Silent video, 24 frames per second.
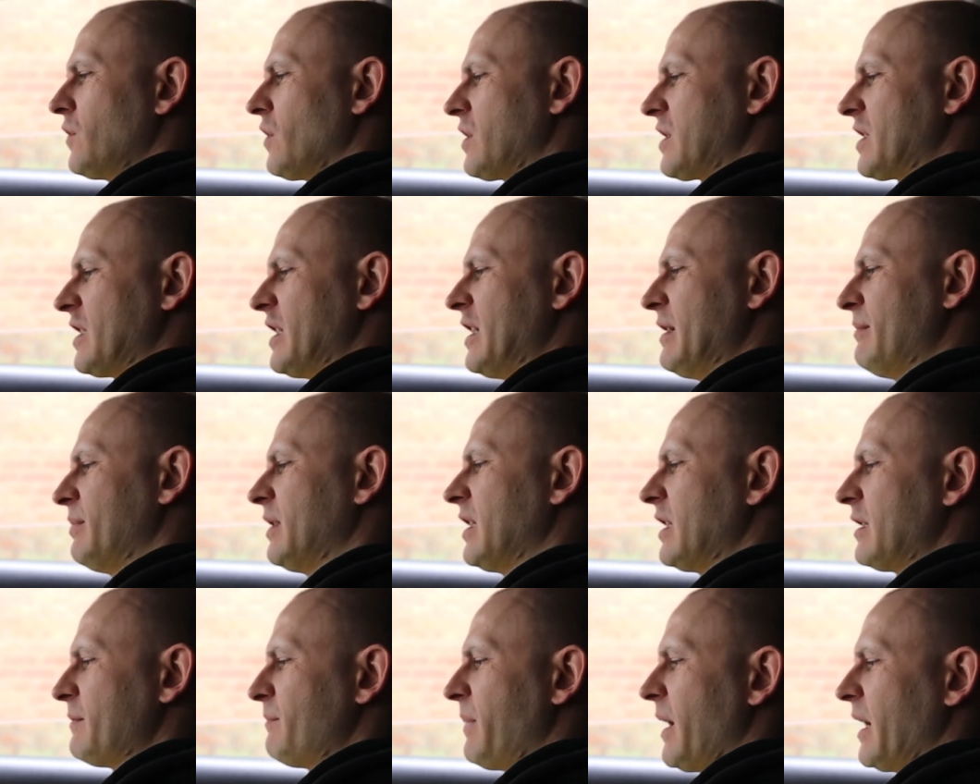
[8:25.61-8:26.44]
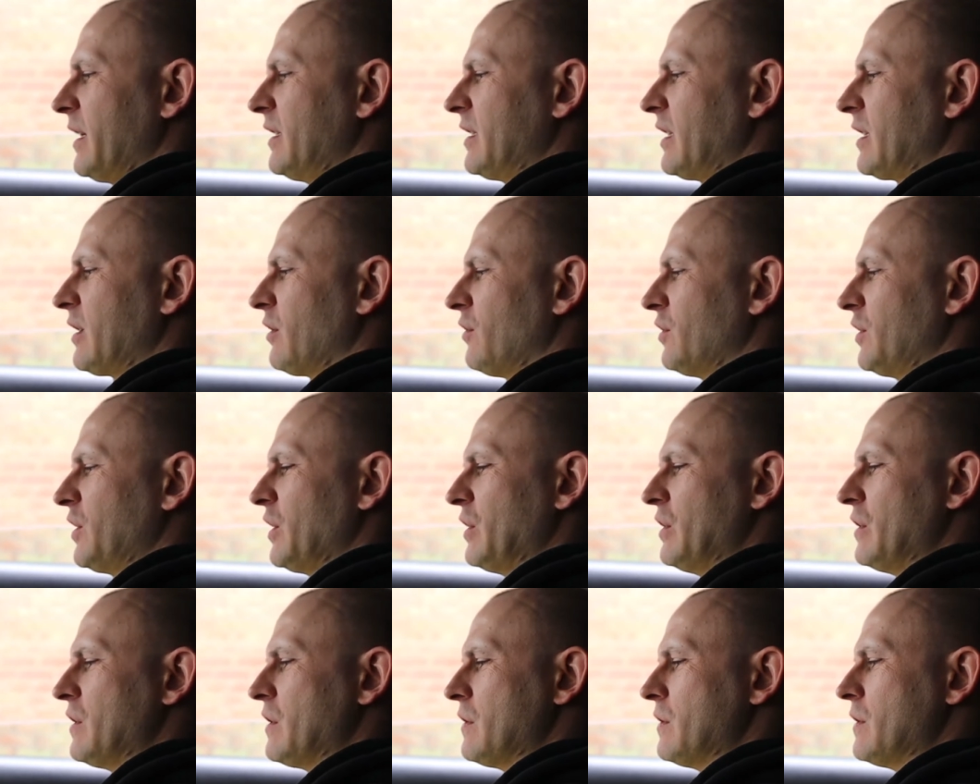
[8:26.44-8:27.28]
to sleep despite the
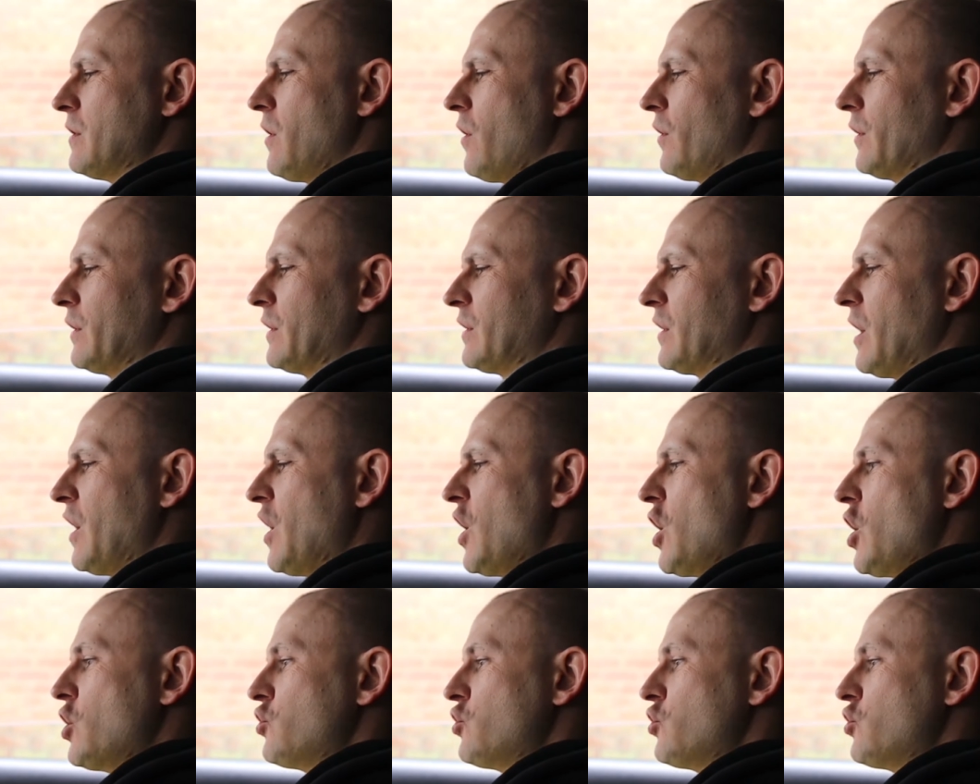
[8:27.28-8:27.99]
continued noise,